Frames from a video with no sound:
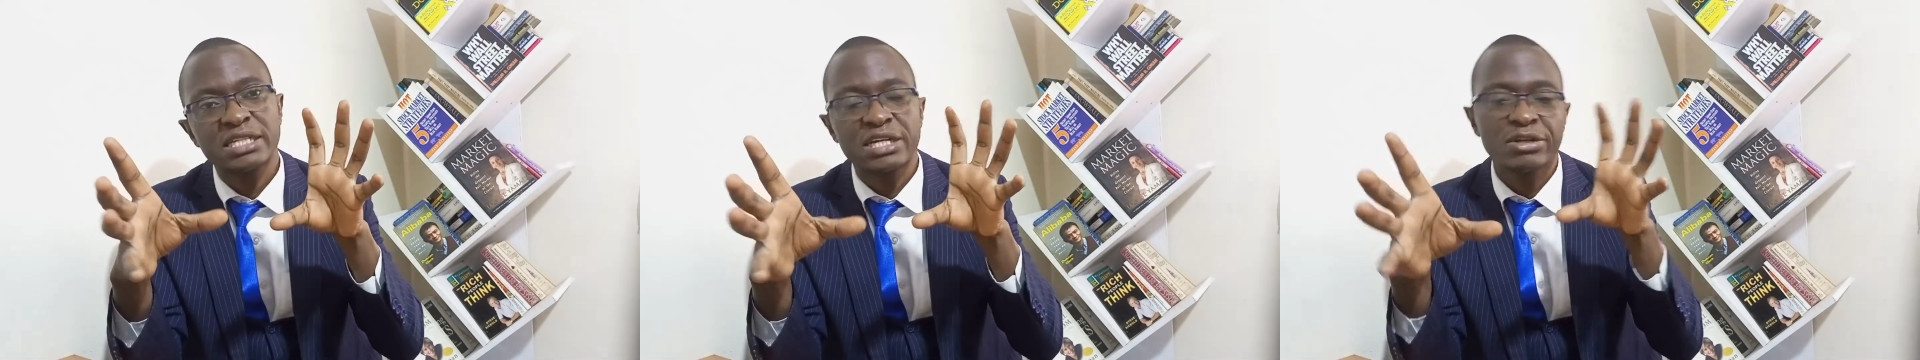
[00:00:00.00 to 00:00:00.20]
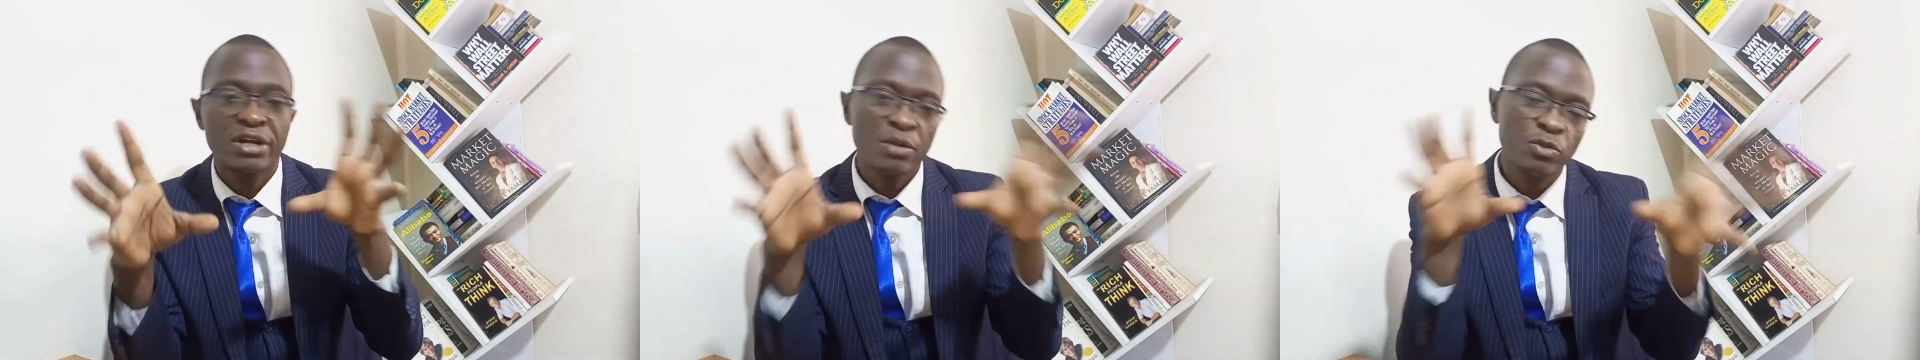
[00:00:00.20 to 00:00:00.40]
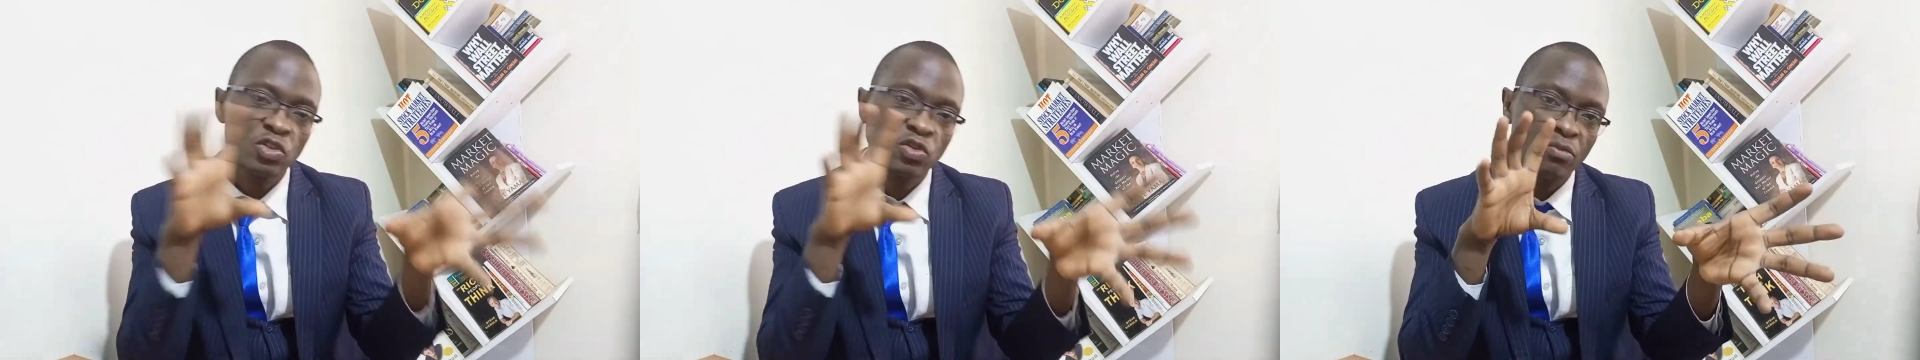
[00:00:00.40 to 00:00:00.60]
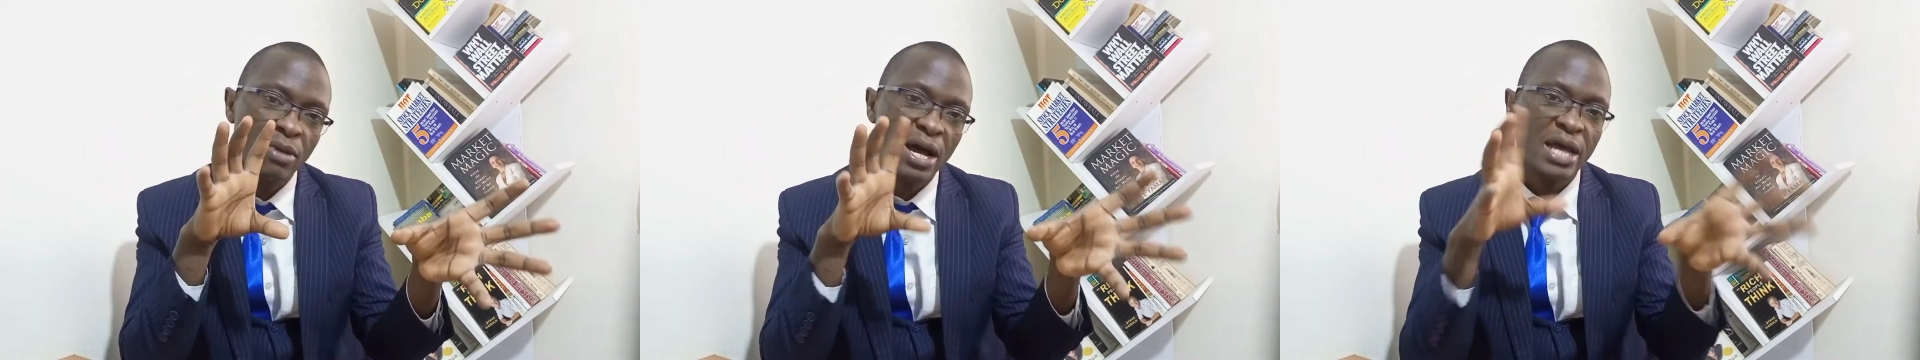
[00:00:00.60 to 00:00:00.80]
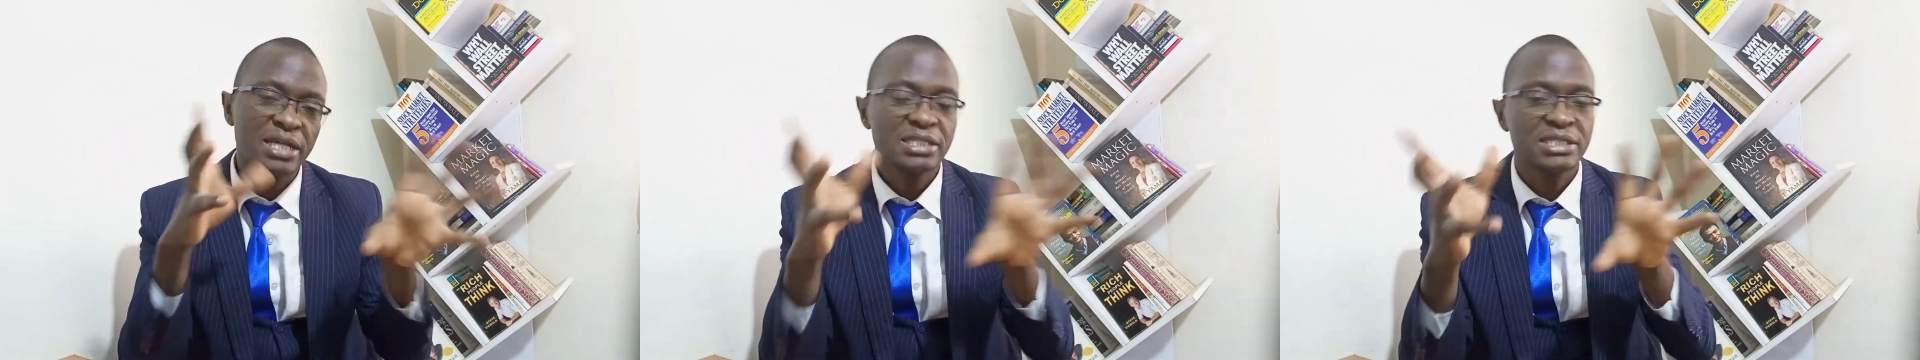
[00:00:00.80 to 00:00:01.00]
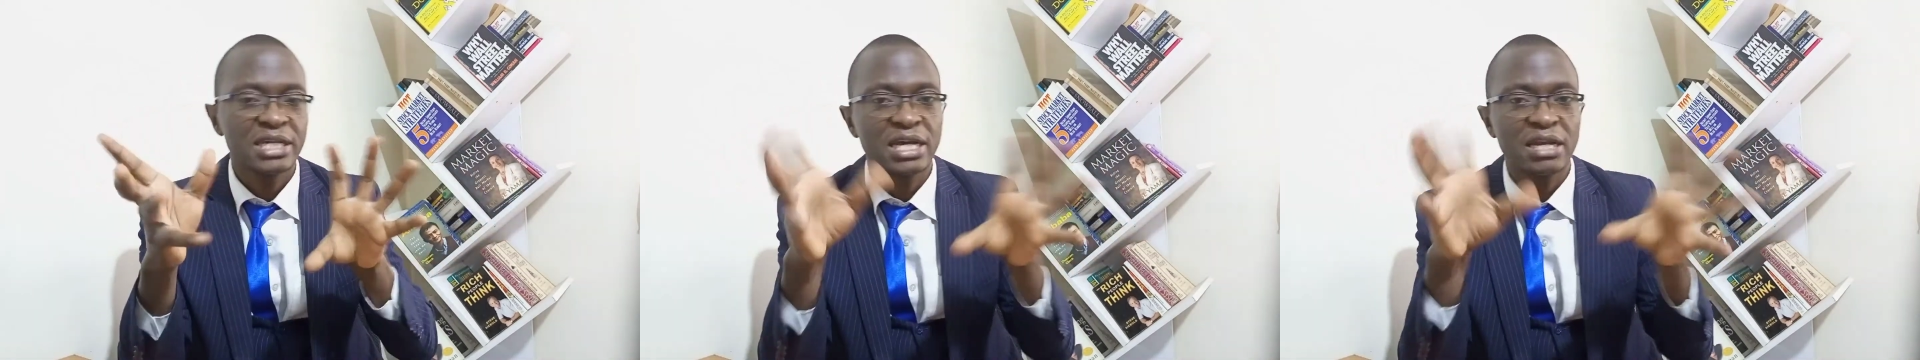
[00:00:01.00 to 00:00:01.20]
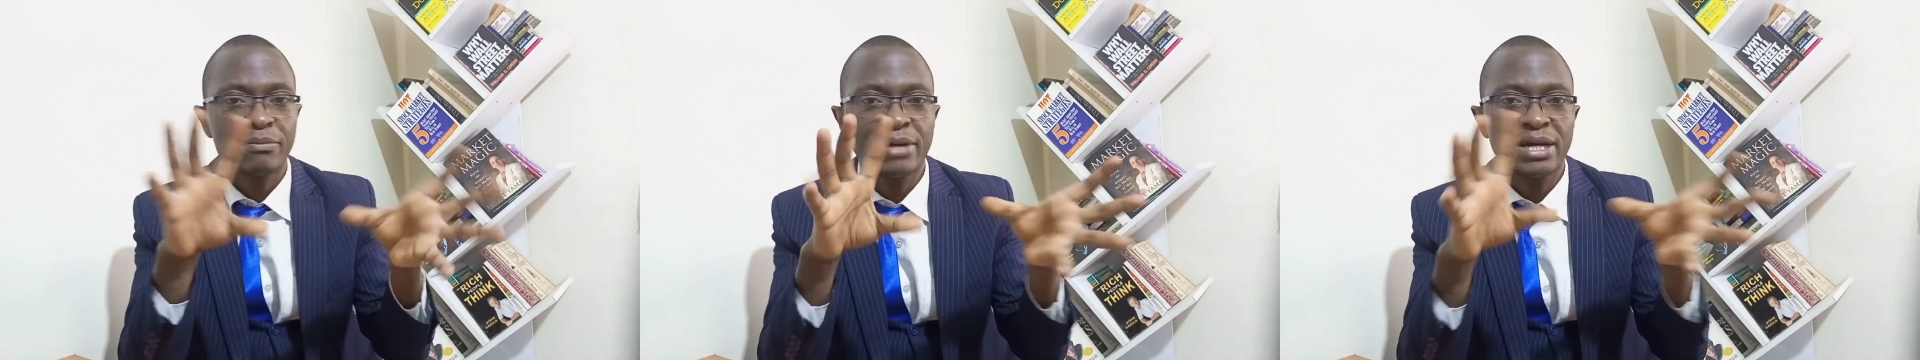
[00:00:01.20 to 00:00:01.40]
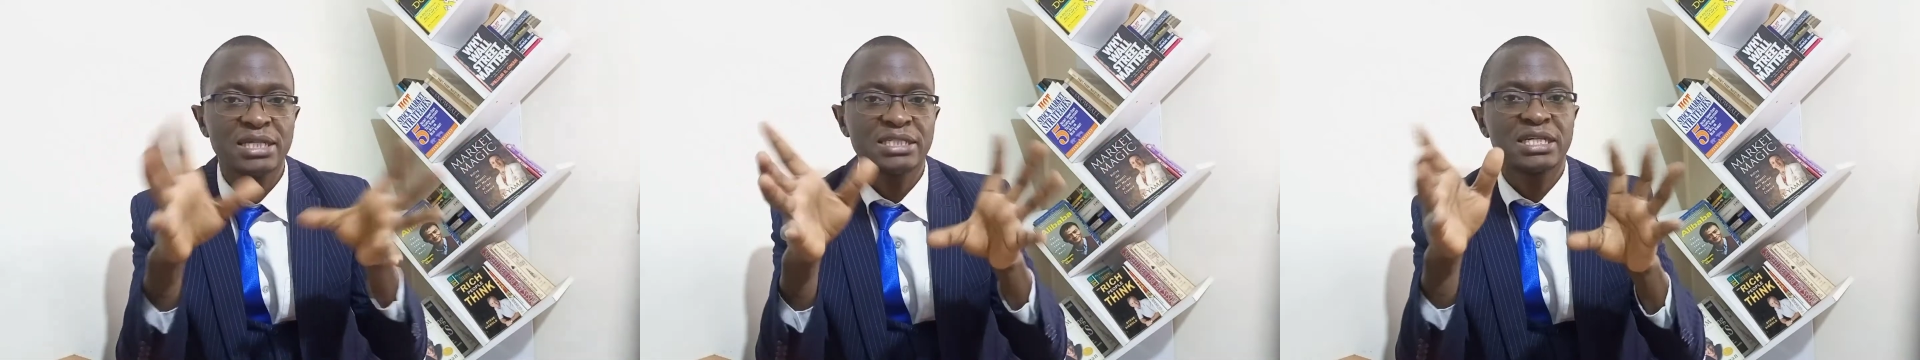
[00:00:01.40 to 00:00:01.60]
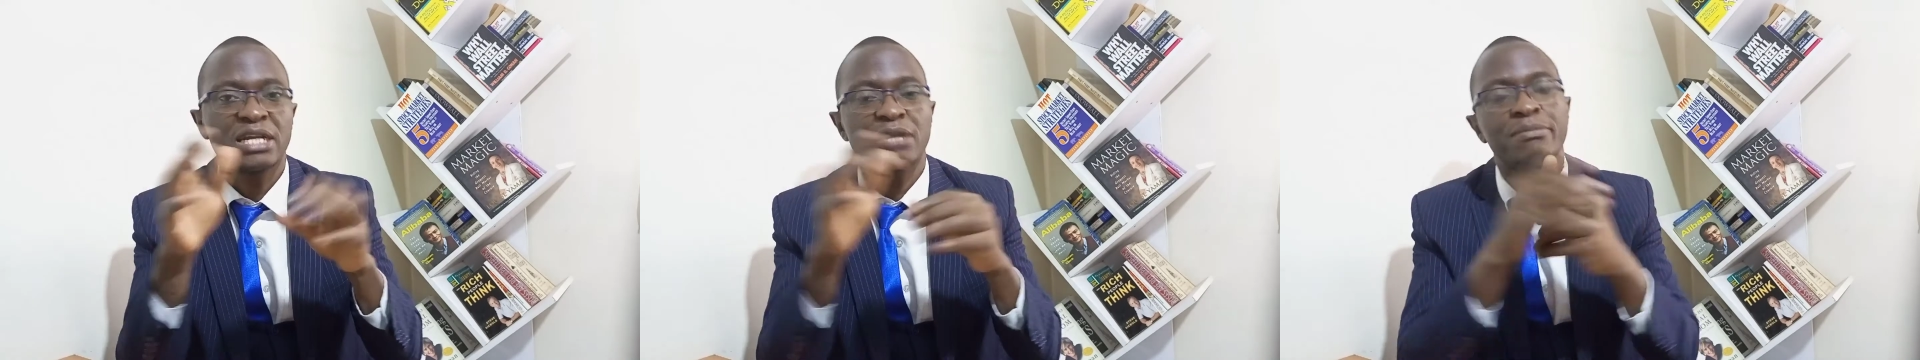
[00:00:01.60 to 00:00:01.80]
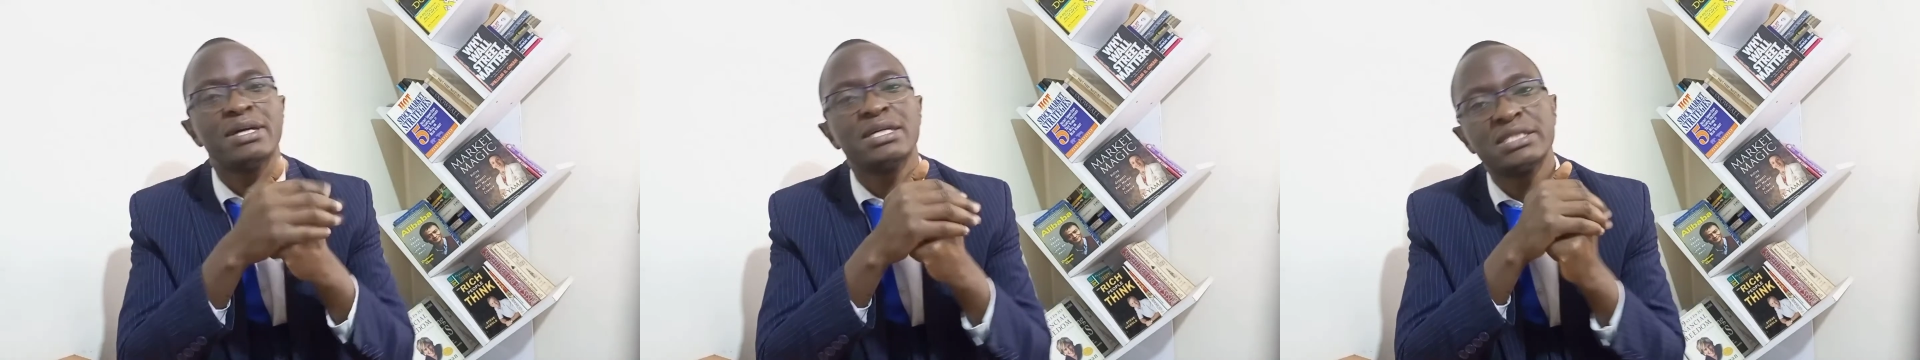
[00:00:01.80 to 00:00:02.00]
and you're able to buy, sell, buy, sell,
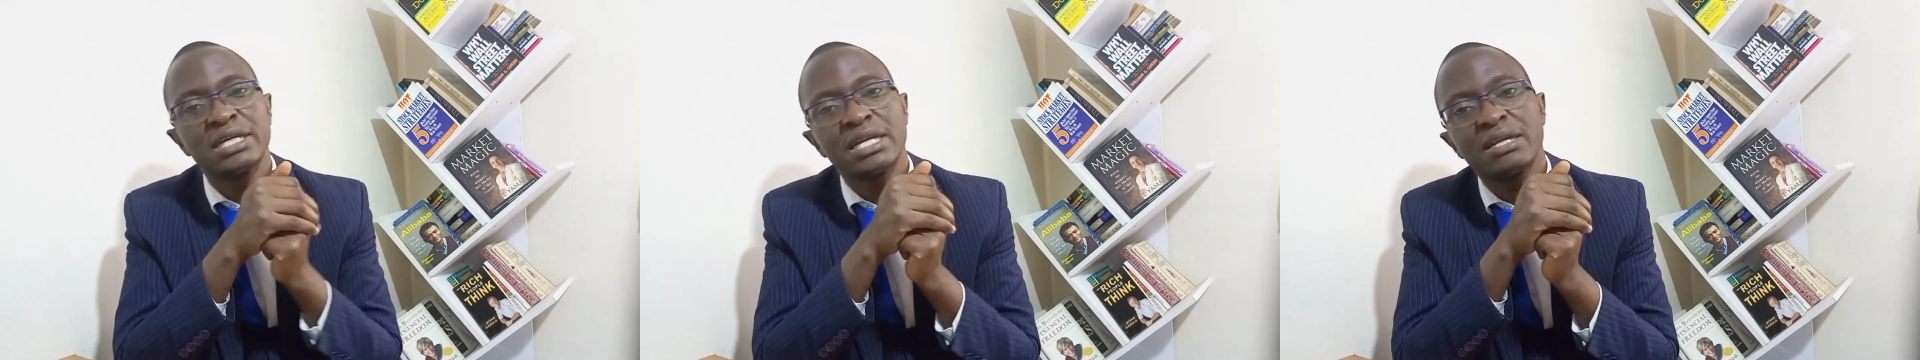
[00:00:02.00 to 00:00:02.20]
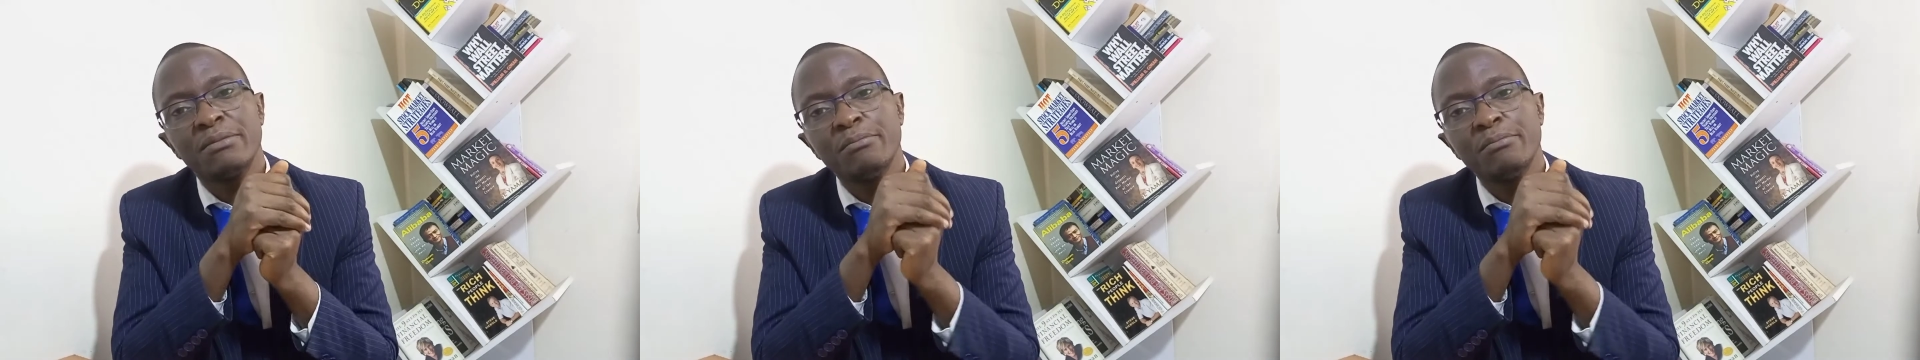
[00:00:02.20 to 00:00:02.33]
buy, sell.